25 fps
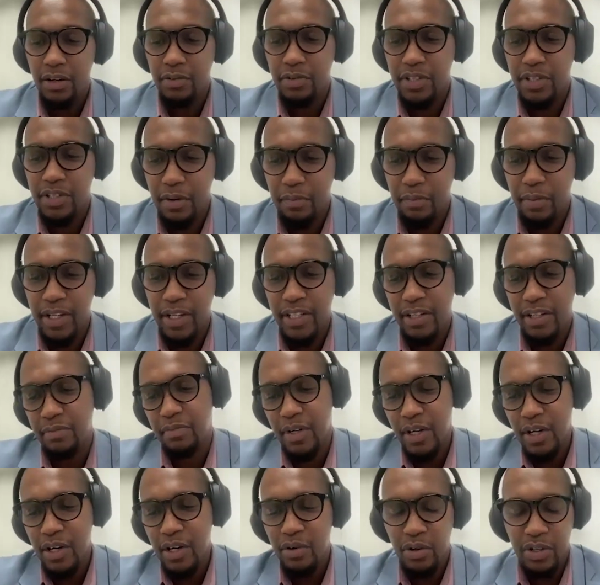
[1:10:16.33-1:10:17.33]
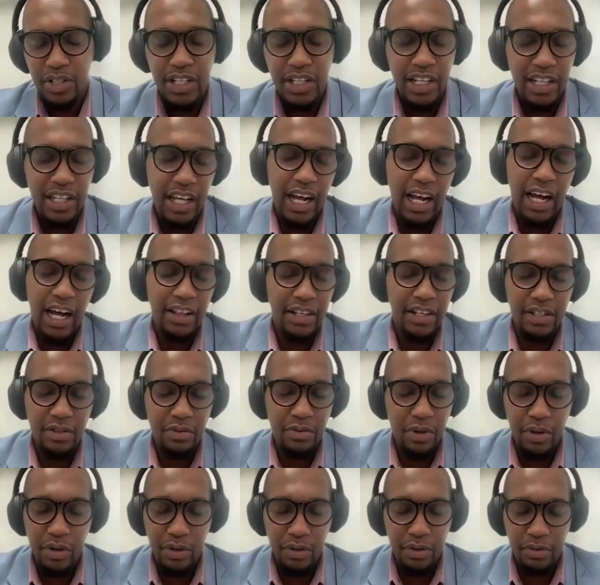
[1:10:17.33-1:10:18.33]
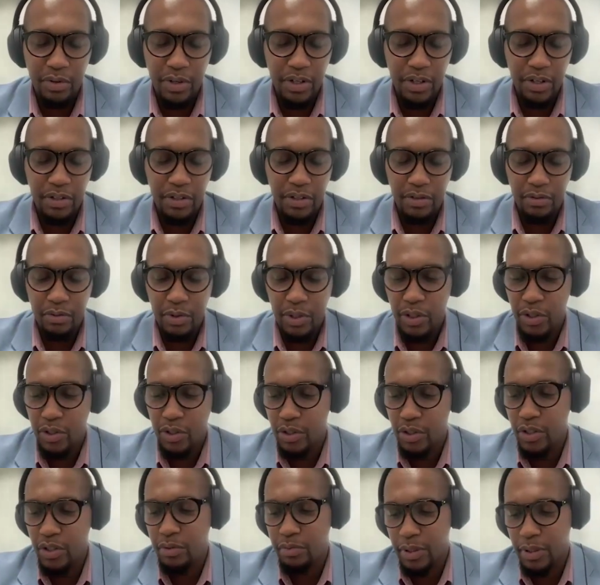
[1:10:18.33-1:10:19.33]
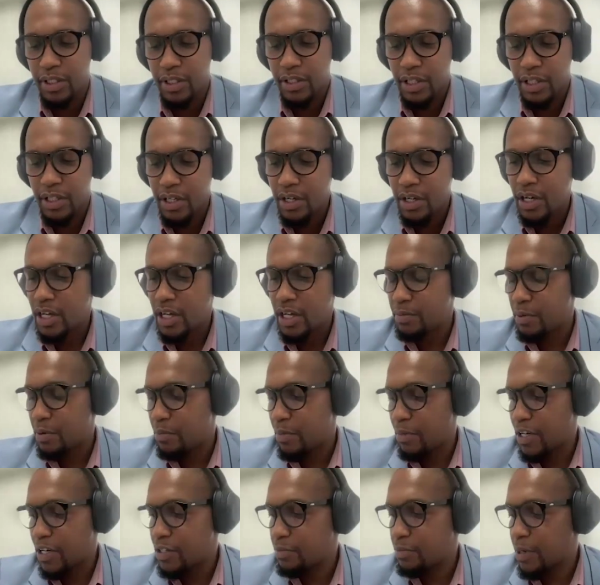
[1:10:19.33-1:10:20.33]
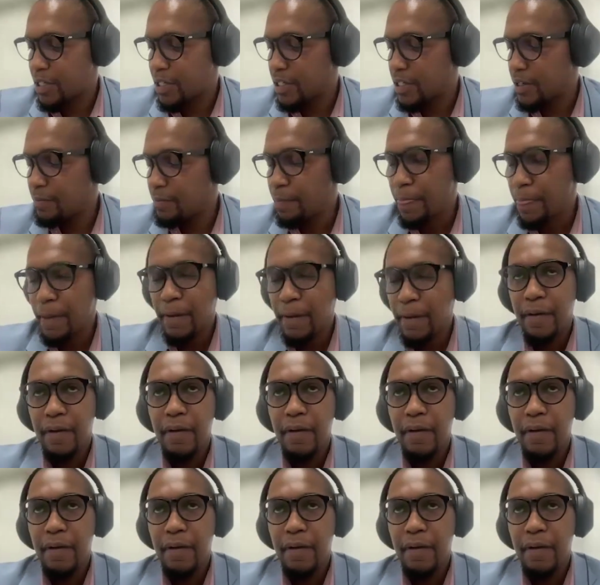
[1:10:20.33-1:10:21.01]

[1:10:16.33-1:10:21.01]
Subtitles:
I would say better. I'm not saying that others were not good, but has been much better.